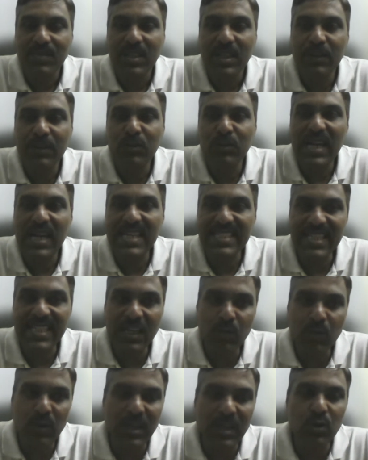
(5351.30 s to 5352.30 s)
If you're
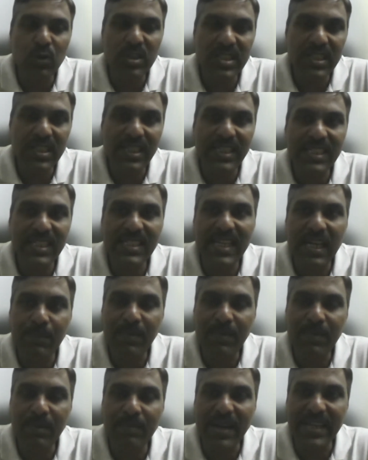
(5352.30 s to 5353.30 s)
asking one question, it is
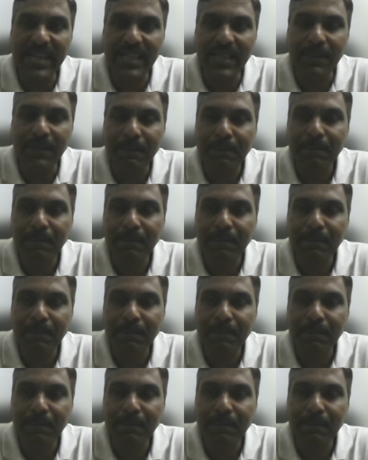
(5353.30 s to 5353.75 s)
helping many.